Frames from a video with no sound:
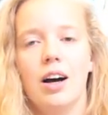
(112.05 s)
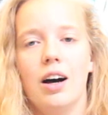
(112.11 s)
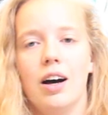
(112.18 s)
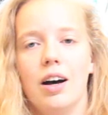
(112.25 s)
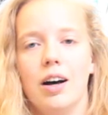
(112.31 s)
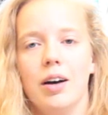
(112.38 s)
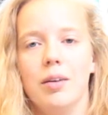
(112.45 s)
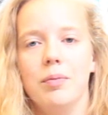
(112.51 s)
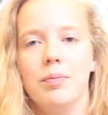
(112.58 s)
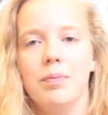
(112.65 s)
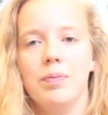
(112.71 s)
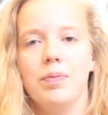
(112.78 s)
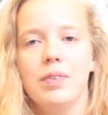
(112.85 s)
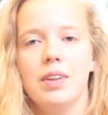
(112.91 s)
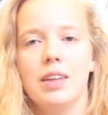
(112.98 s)

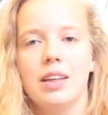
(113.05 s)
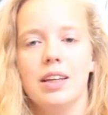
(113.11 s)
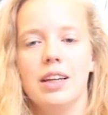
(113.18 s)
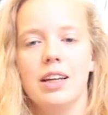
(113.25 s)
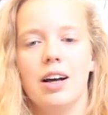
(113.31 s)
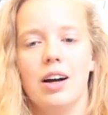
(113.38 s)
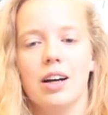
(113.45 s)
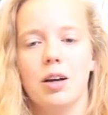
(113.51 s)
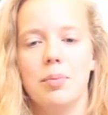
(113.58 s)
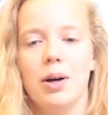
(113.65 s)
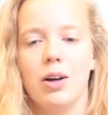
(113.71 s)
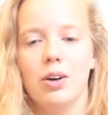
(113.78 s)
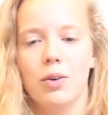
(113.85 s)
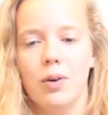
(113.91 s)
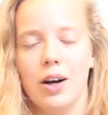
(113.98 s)
Um, in
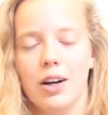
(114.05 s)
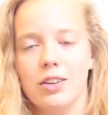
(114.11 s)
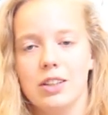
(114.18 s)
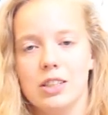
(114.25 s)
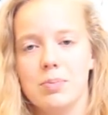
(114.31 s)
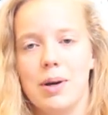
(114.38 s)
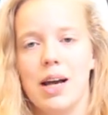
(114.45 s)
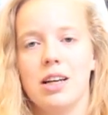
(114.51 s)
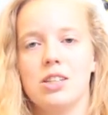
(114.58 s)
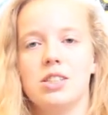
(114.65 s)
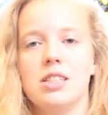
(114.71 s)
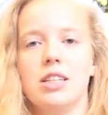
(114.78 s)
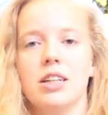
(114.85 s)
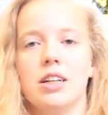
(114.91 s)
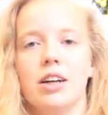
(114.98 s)
a choir this
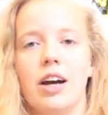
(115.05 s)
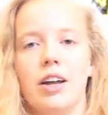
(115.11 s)
past year,